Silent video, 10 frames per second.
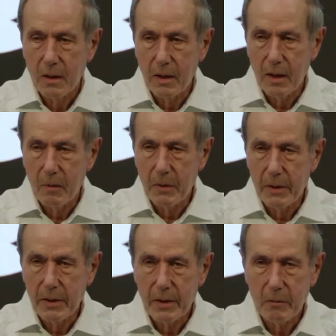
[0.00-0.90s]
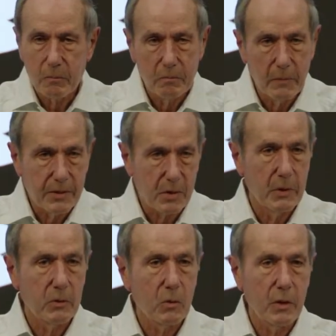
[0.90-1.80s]
And he made some
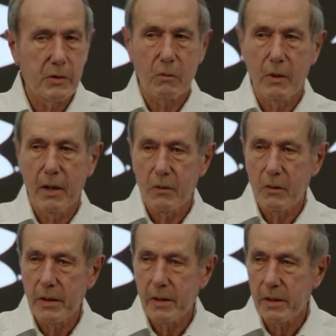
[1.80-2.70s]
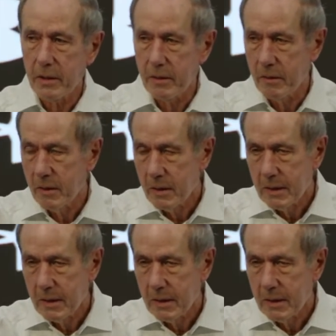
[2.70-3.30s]
inquiries around the league and